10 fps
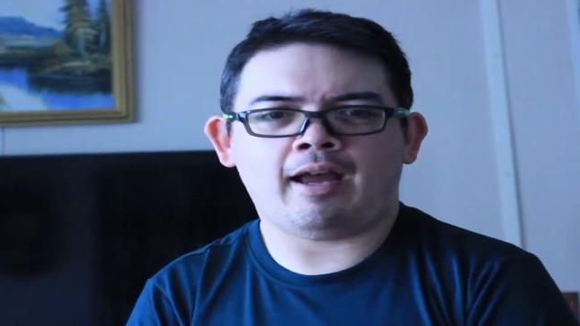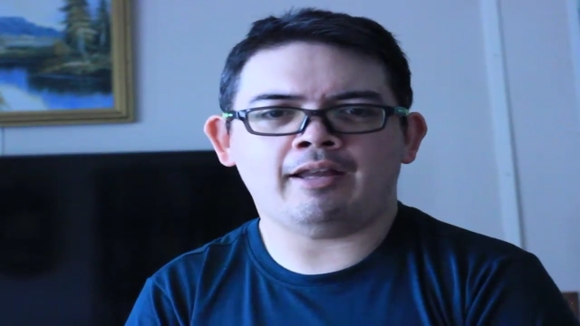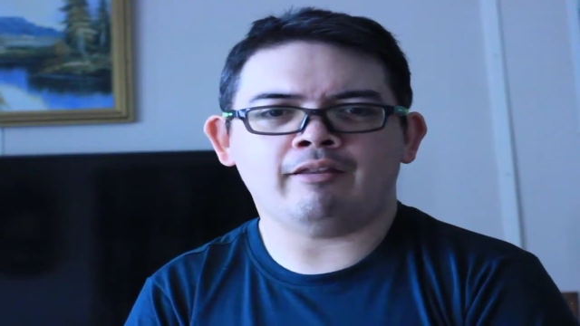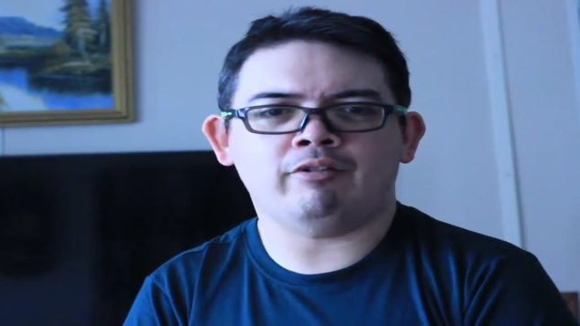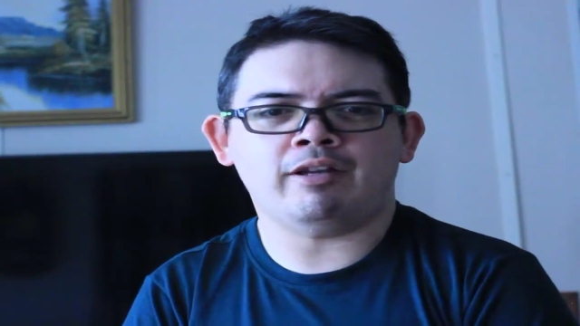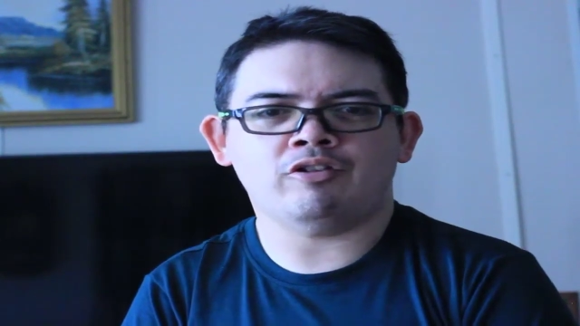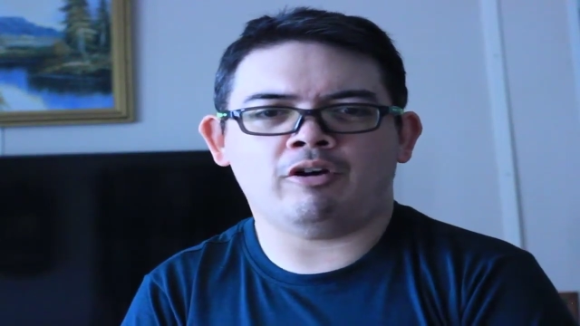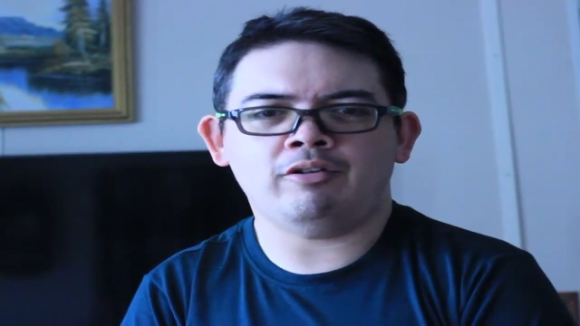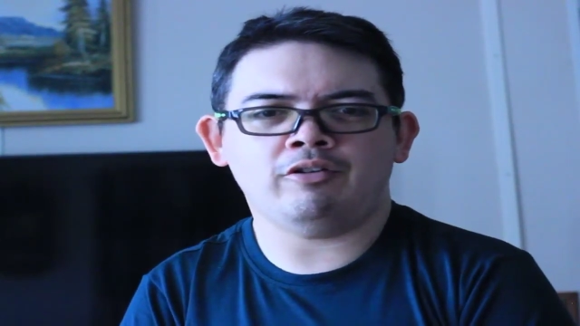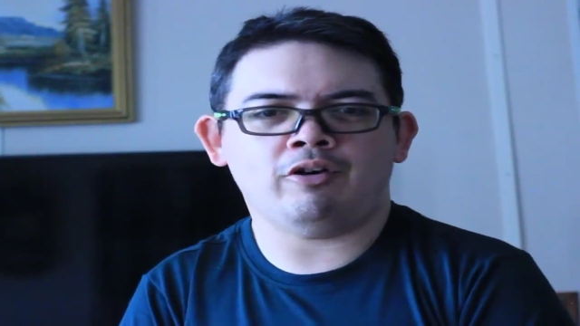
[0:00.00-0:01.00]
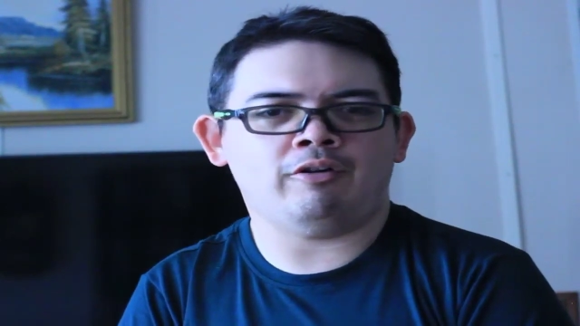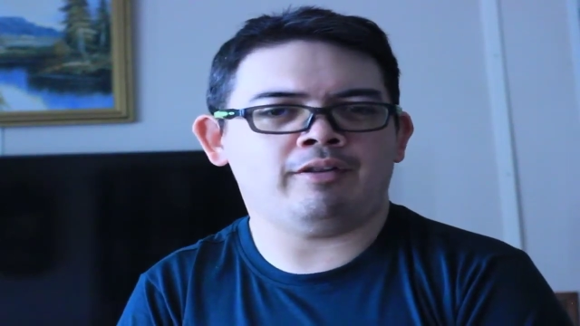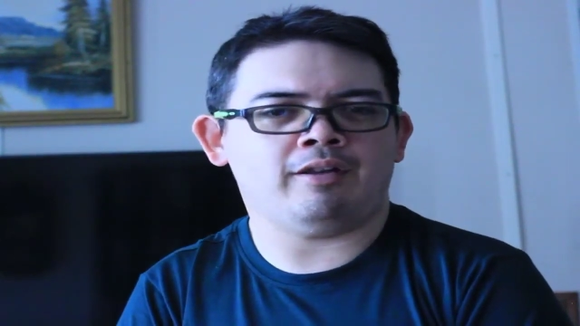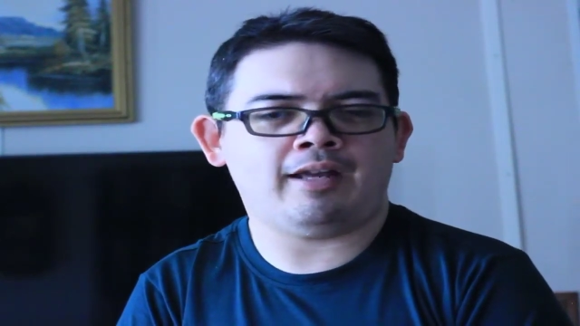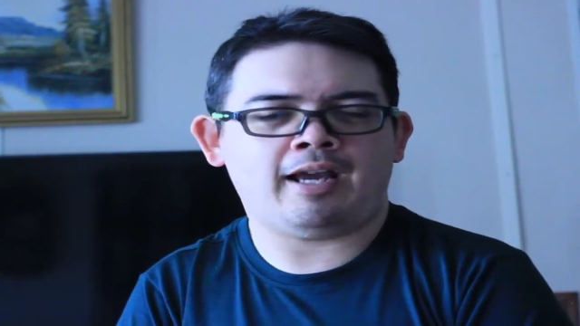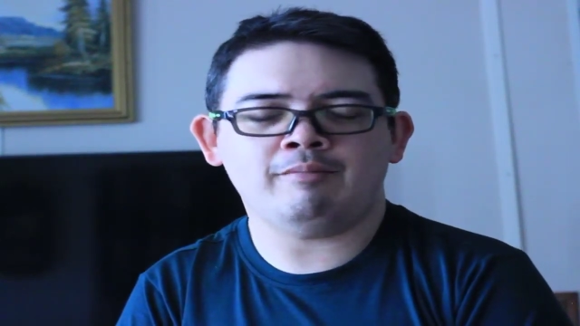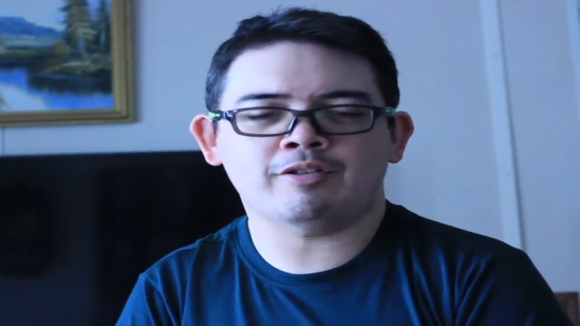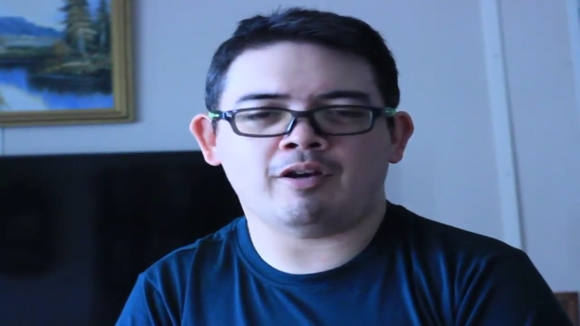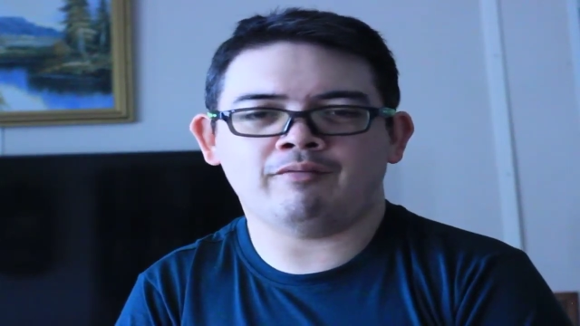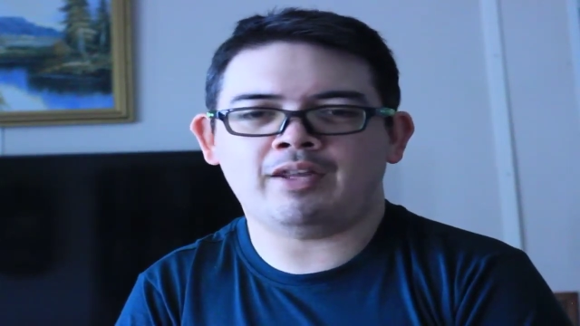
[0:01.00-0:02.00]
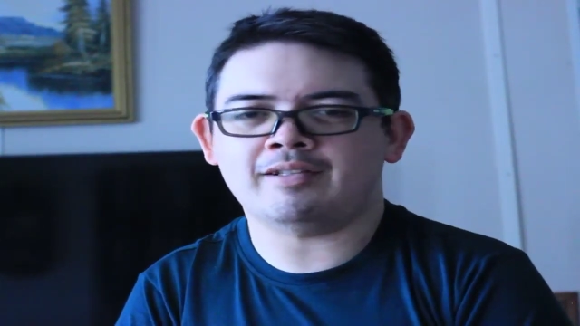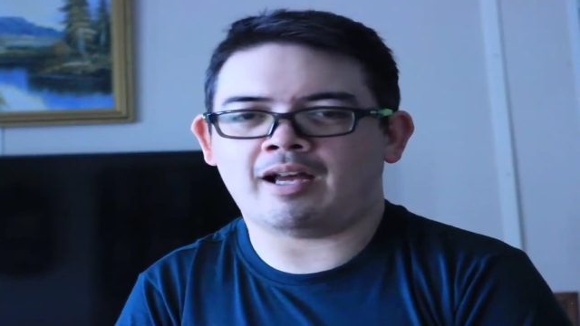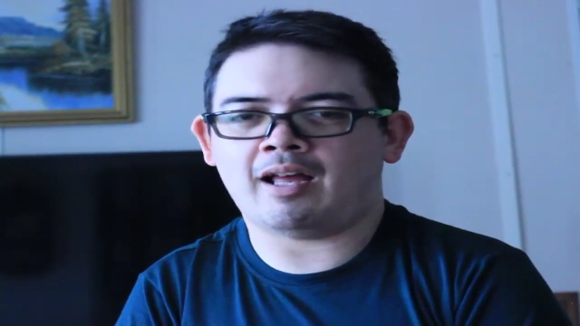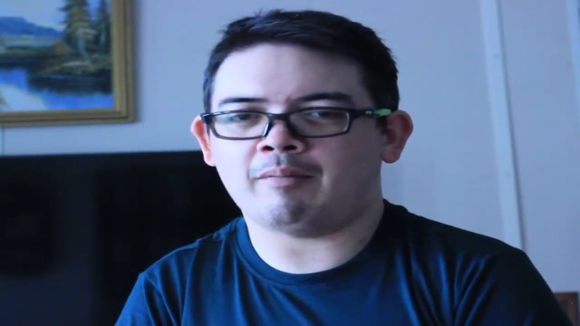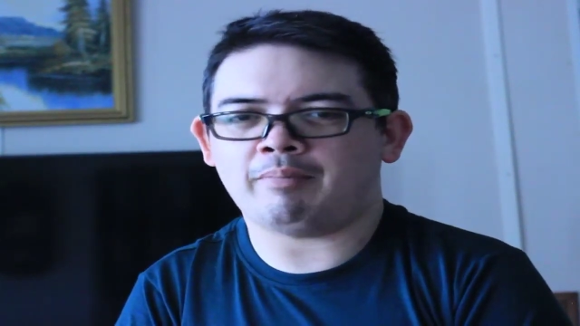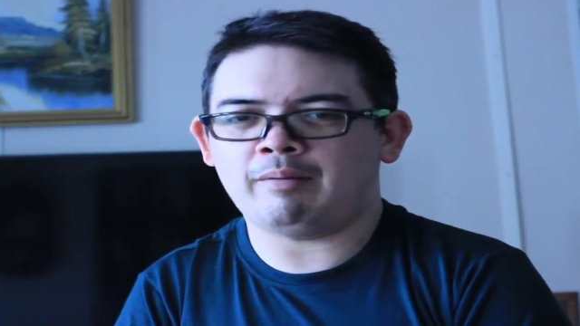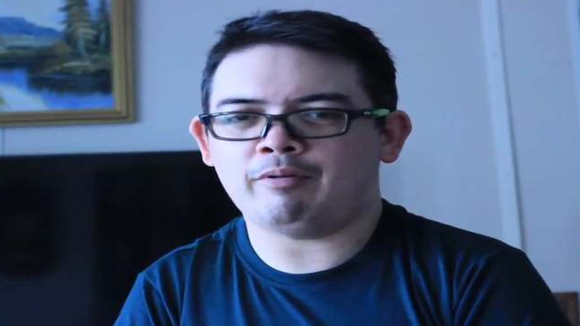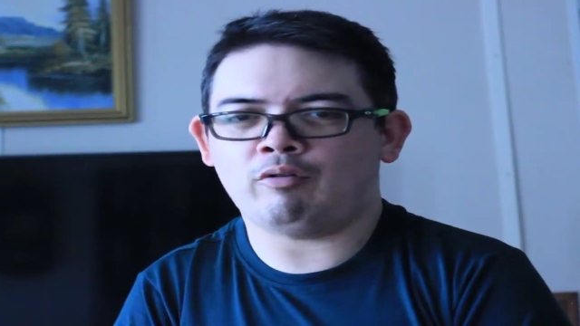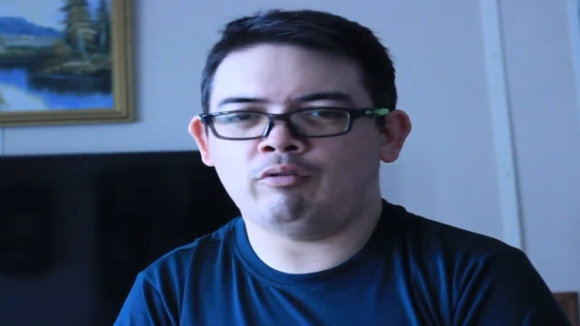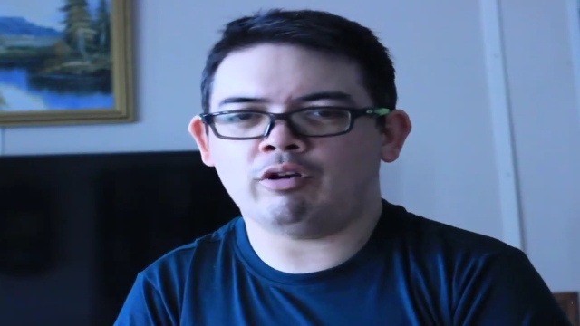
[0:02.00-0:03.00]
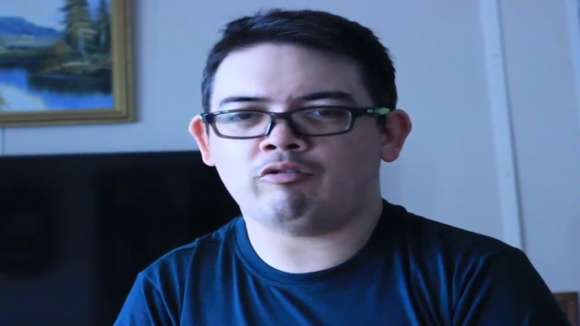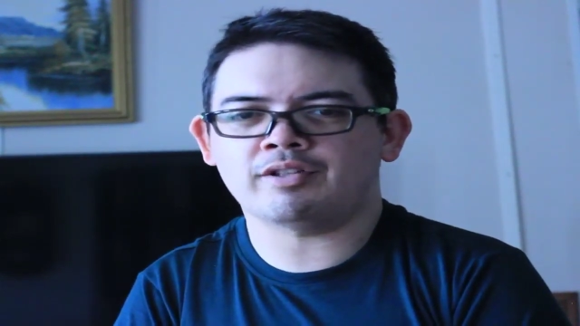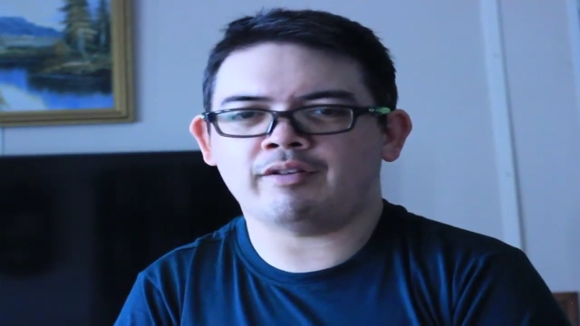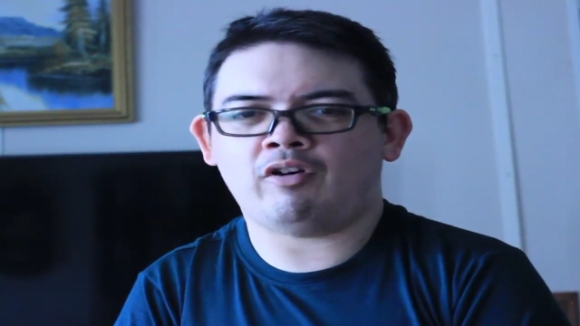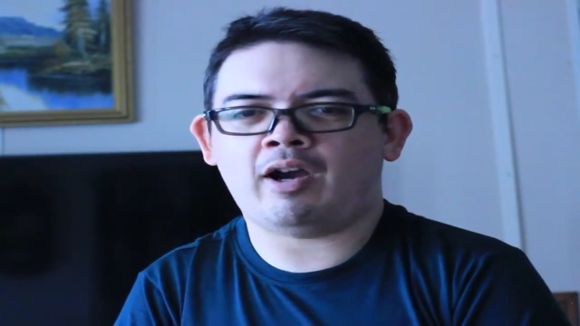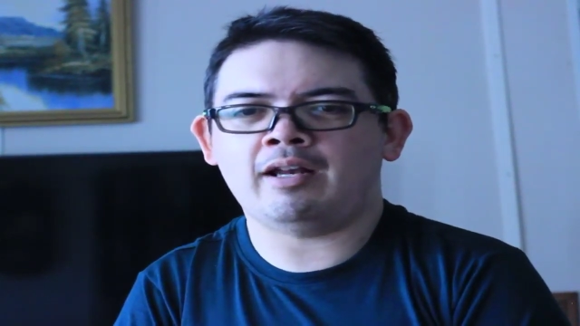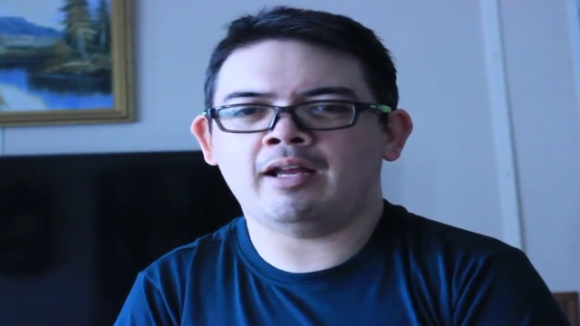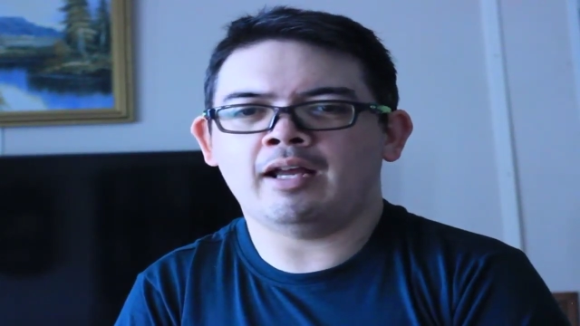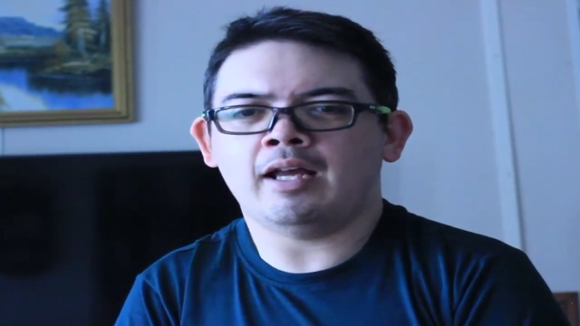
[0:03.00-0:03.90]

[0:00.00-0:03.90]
and we don't know the names of these other people who were crucified,